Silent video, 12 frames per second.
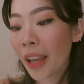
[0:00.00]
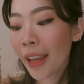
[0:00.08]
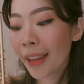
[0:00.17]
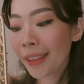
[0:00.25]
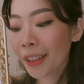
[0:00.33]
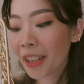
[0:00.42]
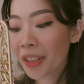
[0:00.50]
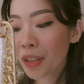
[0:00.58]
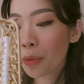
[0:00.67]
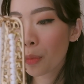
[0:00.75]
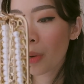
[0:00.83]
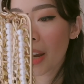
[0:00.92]
And the
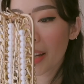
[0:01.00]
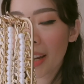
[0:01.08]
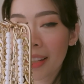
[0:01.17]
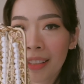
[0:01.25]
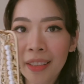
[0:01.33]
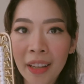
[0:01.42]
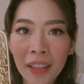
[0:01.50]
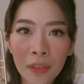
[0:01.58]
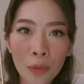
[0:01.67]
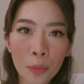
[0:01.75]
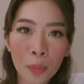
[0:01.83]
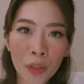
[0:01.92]
reason why I
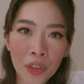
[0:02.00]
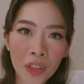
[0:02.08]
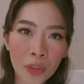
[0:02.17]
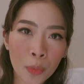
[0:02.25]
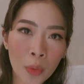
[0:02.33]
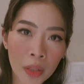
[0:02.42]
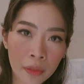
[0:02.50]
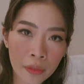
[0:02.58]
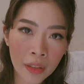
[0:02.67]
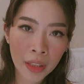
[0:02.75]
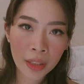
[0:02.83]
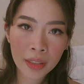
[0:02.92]
decided to purchase one of
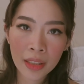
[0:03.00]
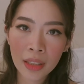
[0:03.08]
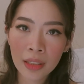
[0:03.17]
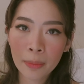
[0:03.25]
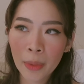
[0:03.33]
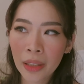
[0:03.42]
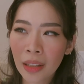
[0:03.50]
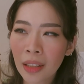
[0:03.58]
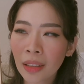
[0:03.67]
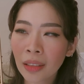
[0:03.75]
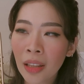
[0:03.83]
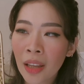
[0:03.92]
these is
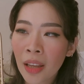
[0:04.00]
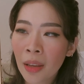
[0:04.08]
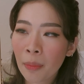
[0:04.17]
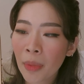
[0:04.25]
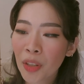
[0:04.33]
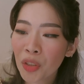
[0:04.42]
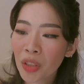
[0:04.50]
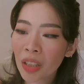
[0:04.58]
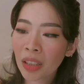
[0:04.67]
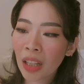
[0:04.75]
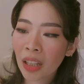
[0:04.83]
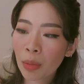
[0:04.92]
parang medyo
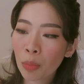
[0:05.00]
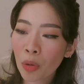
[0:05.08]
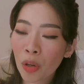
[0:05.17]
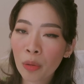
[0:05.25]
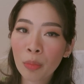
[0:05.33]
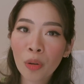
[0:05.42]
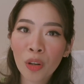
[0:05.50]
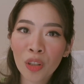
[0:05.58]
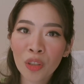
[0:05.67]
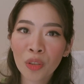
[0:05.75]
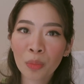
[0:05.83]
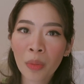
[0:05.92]

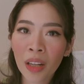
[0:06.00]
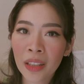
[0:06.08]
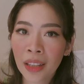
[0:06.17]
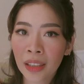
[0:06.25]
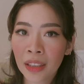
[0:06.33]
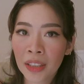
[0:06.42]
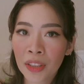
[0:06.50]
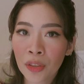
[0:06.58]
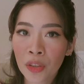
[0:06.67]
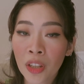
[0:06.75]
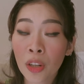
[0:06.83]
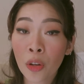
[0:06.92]
nagkakabuhol-buhol yung mga necklace
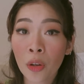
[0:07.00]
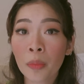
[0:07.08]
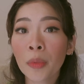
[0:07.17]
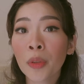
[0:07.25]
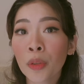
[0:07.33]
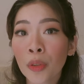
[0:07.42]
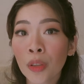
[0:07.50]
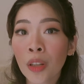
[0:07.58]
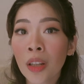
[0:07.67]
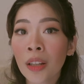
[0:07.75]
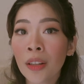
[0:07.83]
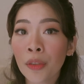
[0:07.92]
ko sa loob nung
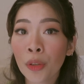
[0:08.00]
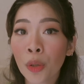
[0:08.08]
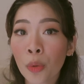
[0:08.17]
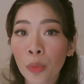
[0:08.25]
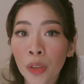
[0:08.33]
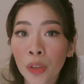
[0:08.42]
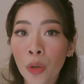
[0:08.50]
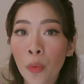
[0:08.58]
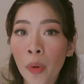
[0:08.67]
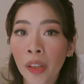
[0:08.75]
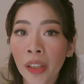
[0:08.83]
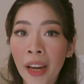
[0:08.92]
drawer
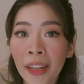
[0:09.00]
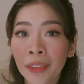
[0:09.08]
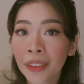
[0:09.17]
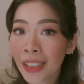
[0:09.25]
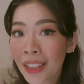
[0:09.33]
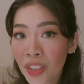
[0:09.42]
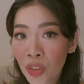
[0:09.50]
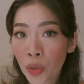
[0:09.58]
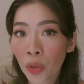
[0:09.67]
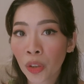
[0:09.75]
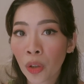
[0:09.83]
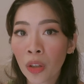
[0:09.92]
ko where I really
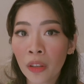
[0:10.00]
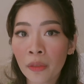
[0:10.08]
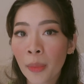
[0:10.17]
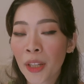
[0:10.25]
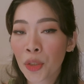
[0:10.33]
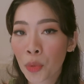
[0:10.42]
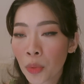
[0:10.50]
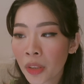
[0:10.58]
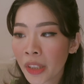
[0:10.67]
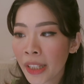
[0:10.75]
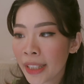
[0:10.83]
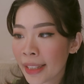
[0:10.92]
store all of my
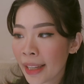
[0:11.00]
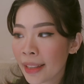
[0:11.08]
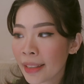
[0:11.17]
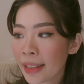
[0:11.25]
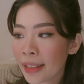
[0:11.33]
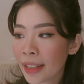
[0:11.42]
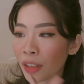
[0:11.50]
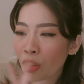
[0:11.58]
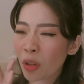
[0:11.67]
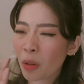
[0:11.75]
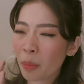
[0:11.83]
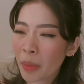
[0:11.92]
jewelries. And since
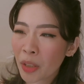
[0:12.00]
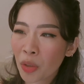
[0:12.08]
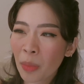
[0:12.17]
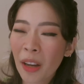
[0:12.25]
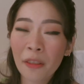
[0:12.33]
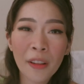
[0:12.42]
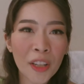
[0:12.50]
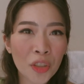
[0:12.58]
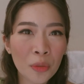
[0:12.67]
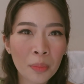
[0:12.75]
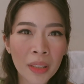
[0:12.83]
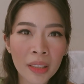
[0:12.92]
ito, medyo mga
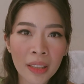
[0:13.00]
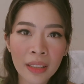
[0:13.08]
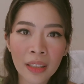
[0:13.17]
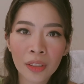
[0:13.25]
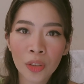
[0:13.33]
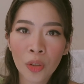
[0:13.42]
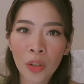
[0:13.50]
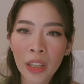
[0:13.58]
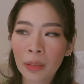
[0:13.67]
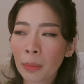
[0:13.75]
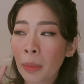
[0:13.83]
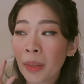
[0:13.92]
fashion pieces lang to
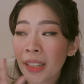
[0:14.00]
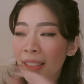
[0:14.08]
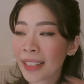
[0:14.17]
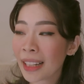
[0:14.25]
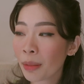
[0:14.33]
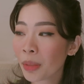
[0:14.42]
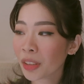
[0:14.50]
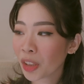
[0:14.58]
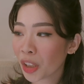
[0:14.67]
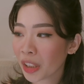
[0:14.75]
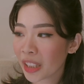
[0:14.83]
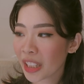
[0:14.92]
and mabilis silang
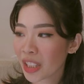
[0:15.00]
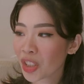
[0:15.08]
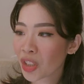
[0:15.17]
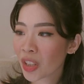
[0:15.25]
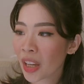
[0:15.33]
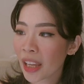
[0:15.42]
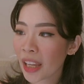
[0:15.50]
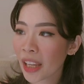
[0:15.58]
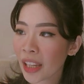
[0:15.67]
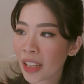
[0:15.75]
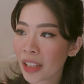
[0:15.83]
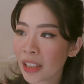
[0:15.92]
mag-tarnish.
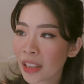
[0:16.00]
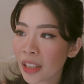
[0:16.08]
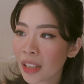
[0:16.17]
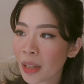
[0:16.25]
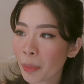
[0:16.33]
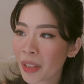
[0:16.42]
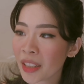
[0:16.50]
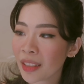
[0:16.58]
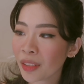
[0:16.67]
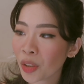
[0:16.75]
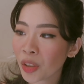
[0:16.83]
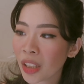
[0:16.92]
And
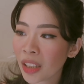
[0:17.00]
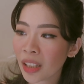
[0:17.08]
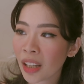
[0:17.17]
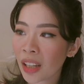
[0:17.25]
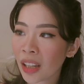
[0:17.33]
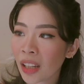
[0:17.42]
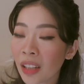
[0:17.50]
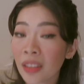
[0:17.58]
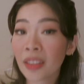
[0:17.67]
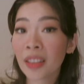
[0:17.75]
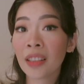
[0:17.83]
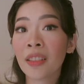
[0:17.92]
napansin ko din na
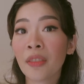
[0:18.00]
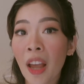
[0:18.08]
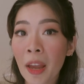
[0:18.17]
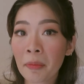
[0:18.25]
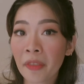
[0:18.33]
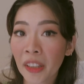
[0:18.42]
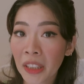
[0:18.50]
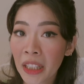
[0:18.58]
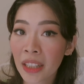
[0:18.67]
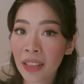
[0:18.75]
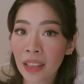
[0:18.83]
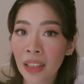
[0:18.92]
since I'm
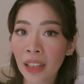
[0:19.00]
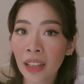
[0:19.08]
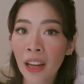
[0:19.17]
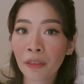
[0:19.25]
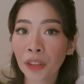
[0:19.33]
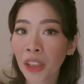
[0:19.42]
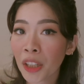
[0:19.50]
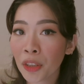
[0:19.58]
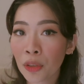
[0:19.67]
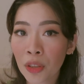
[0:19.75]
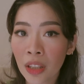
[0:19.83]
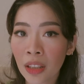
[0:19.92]
very acidic and after I
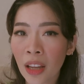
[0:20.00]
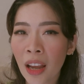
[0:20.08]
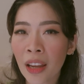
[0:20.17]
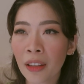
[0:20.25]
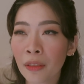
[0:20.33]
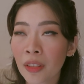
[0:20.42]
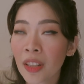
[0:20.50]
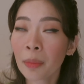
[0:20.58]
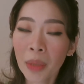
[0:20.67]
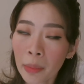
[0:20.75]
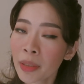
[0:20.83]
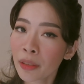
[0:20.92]
use it, I
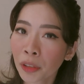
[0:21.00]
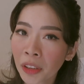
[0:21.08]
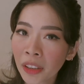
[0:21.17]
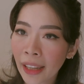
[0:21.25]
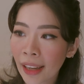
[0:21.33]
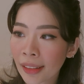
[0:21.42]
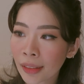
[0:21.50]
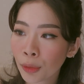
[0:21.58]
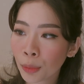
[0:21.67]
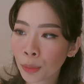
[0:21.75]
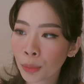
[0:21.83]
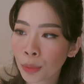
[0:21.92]
sometimes forget
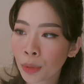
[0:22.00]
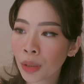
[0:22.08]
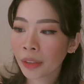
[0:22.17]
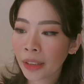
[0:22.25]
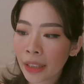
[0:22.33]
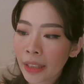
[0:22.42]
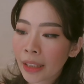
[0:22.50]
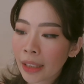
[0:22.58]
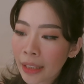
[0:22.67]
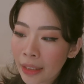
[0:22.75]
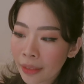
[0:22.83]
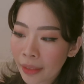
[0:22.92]
to really
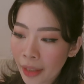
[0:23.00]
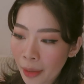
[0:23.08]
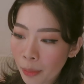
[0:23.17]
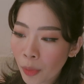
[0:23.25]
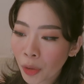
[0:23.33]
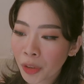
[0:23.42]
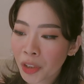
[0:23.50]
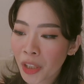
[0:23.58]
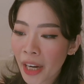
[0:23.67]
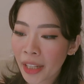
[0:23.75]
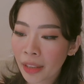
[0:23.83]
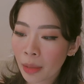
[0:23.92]
clean them or
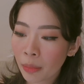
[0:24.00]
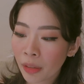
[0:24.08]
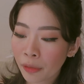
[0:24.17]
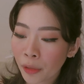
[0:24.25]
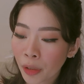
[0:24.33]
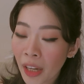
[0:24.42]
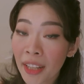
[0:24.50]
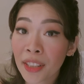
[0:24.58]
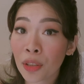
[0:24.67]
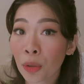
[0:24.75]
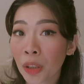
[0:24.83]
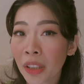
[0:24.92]
dry them before I
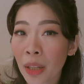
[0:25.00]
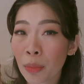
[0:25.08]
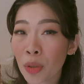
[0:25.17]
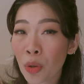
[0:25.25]
store them.